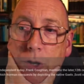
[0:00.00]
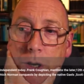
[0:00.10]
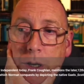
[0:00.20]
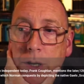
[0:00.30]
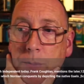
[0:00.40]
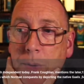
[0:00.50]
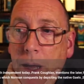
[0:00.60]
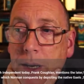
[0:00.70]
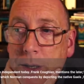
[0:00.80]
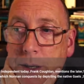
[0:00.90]

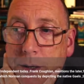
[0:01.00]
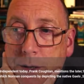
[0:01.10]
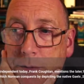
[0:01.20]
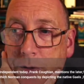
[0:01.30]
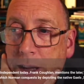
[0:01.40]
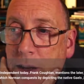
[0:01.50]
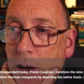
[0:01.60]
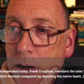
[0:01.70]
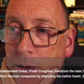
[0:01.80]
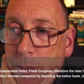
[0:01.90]
Independent Frank
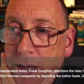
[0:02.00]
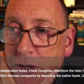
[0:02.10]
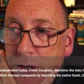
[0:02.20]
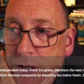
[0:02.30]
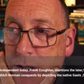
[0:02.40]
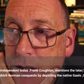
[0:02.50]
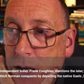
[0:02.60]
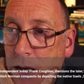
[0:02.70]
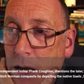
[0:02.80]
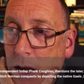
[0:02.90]
Coughlan mentions
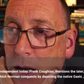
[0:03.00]
the